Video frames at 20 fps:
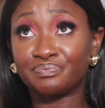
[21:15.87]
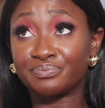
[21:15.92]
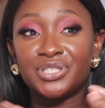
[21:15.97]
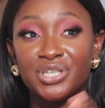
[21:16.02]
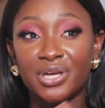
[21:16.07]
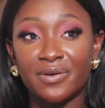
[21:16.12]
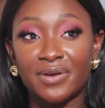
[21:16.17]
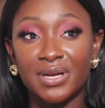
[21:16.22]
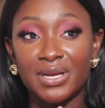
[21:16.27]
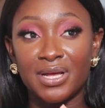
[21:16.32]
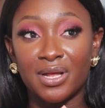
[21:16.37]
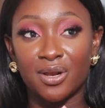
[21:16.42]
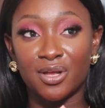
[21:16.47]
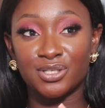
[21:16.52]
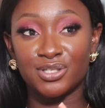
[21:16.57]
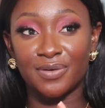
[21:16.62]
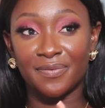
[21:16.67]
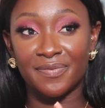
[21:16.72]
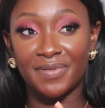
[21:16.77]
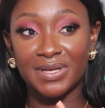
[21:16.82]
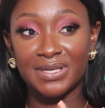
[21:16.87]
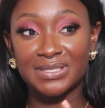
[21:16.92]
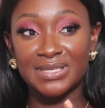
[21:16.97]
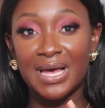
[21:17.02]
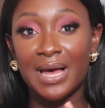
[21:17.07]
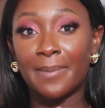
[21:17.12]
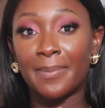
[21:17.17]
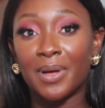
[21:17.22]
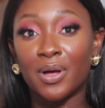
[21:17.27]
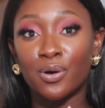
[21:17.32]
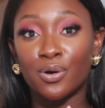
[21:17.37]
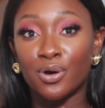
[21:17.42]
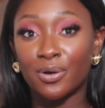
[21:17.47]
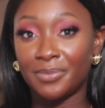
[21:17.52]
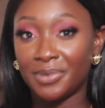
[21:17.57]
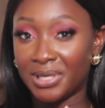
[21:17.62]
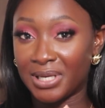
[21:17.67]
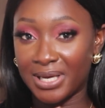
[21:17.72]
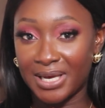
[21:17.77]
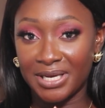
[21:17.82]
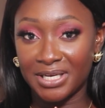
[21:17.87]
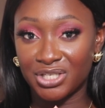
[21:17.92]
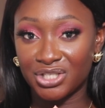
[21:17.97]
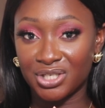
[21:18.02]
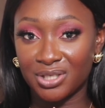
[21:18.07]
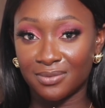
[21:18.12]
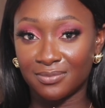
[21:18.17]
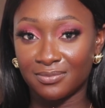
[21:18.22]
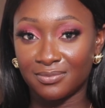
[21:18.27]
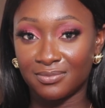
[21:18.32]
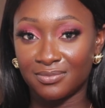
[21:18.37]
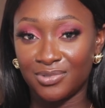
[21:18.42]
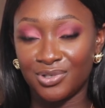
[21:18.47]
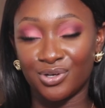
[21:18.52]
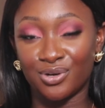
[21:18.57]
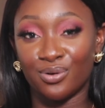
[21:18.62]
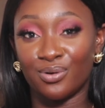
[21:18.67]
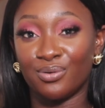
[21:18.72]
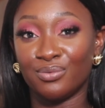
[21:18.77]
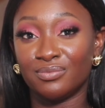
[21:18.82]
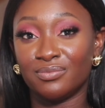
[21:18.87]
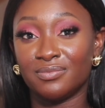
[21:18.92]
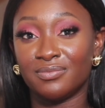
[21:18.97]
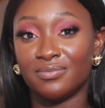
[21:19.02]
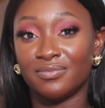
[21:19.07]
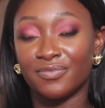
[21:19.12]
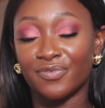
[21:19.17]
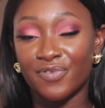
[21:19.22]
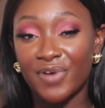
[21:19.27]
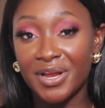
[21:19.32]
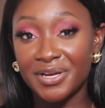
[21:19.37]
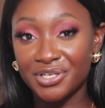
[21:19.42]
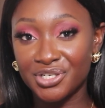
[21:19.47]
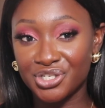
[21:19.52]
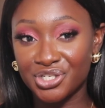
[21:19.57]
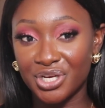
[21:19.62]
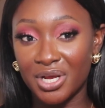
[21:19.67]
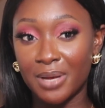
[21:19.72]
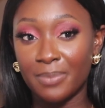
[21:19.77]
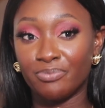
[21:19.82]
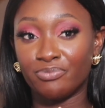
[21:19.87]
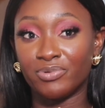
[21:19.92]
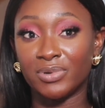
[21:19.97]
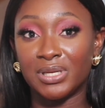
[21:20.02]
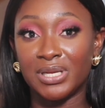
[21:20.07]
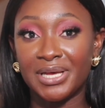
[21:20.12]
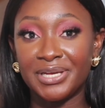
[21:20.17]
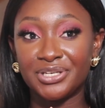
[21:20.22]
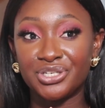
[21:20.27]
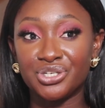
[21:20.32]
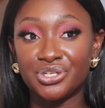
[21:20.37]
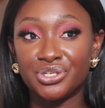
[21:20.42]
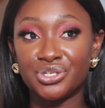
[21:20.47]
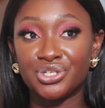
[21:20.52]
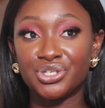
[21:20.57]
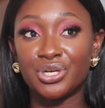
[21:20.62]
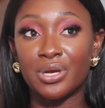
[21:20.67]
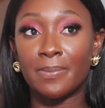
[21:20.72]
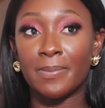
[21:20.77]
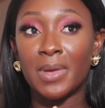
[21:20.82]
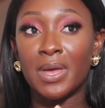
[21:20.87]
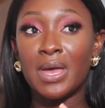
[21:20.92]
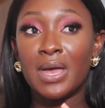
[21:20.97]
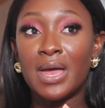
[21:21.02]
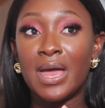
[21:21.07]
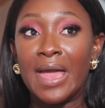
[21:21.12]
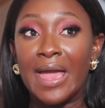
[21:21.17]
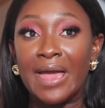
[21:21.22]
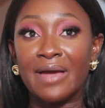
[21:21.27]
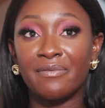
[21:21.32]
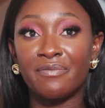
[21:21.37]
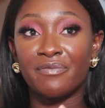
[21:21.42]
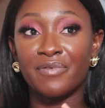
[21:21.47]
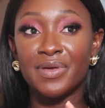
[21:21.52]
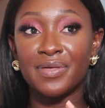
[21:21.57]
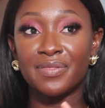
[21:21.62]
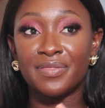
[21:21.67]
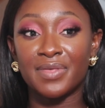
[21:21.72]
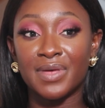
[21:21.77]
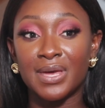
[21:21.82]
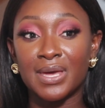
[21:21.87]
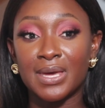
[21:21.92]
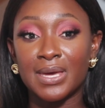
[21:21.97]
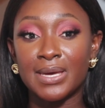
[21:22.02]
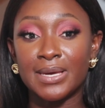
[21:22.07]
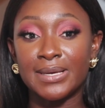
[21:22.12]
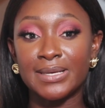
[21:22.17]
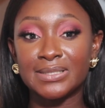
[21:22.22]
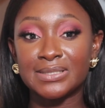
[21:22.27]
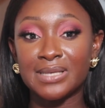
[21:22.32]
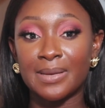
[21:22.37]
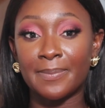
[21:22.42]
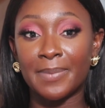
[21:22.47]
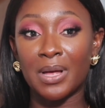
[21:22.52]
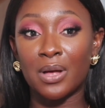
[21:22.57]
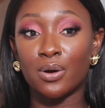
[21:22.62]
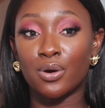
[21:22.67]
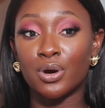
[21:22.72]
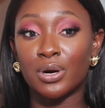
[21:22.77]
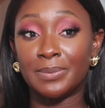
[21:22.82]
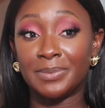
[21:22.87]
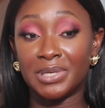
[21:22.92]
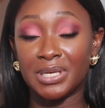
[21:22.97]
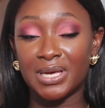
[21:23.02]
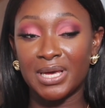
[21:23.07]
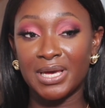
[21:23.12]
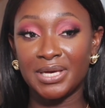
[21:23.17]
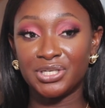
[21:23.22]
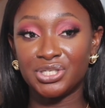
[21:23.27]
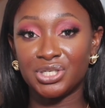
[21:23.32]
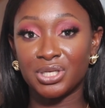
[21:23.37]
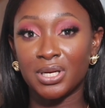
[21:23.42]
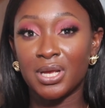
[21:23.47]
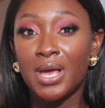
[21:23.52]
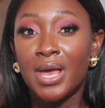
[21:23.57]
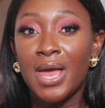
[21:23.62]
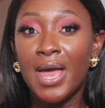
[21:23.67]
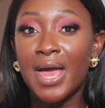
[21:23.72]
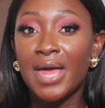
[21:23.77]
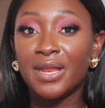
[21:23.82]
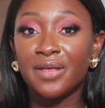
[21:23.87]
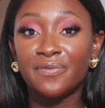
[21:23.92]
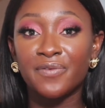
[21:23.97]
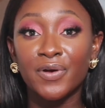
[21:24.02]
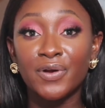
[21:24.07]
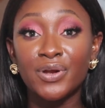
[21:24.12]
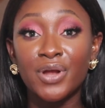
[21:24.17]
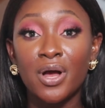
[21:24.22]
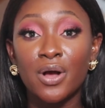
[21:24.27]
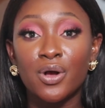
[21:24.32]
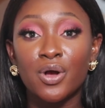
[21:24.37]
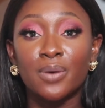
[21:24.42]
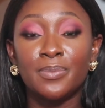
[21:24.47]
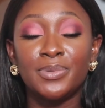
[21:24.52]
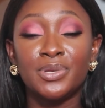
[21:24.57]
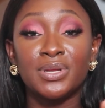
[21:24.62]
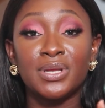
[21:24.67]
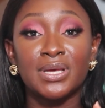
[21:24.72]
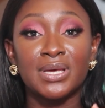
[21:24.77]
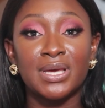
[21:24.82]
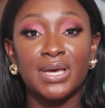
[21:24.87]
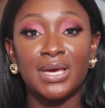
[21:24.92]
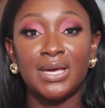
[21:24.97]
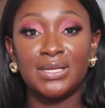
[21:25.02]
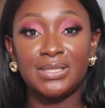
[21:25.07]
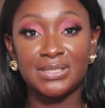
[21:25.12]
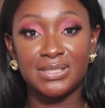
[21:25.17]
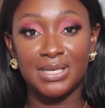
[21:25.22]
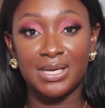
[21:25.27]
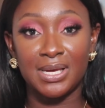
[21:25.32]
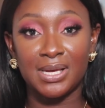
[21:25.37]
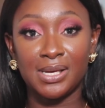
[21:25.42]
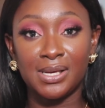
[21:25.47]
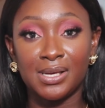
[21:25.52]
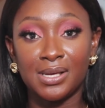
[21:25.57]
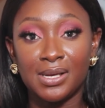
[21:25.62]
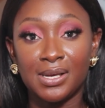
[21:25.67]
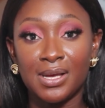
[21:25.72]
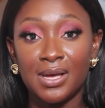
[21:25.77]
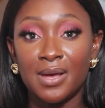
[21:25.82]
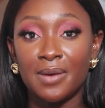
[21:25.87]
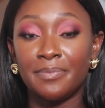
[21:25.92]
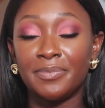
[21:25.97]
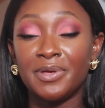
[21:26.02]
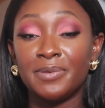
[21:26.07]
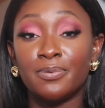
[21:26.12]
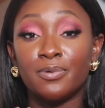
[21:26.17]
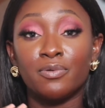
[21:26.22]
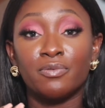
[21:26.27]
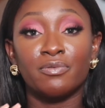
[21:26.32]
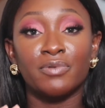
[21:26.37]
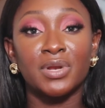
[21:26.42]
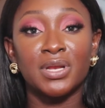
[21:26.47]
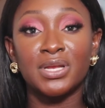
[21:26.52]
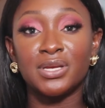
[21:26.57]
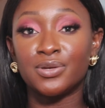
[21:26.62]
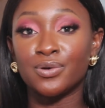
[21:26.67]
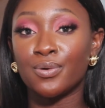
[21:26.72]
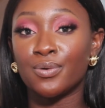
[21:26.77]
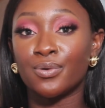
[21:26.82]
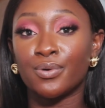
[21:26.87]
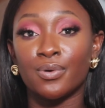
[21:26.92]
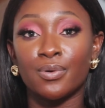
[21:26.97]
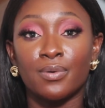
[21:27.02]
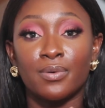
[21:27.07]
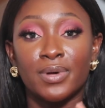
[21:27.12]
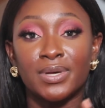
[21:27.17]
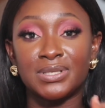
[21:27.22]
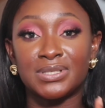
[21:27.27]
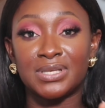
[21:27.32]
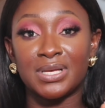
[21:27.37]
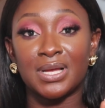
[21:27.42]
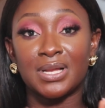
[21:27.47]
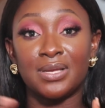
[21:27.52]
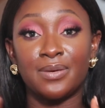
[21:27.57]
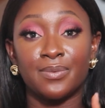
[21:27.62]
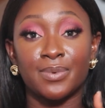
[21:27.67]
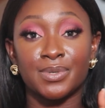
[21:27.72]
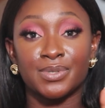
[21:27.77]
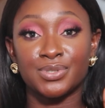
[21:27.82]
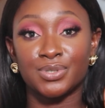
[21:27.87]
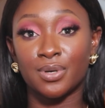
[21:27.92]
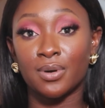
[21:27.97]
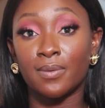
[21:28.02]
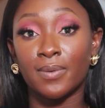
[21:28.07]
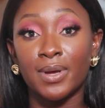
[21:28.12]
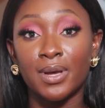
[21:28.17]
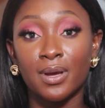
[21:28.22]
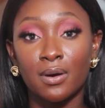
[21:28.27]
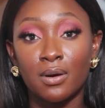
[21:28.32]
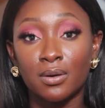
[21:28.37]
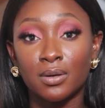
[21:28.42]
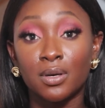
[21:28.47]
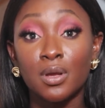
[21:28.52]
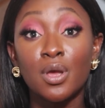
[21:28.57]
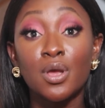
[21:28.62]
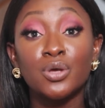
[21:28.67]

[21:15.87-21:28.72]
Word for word: generally a lot of things are about communication, you know, friendship, relationship, everything is about communication. And if you're not communicating, people really don't know exactly what is going on.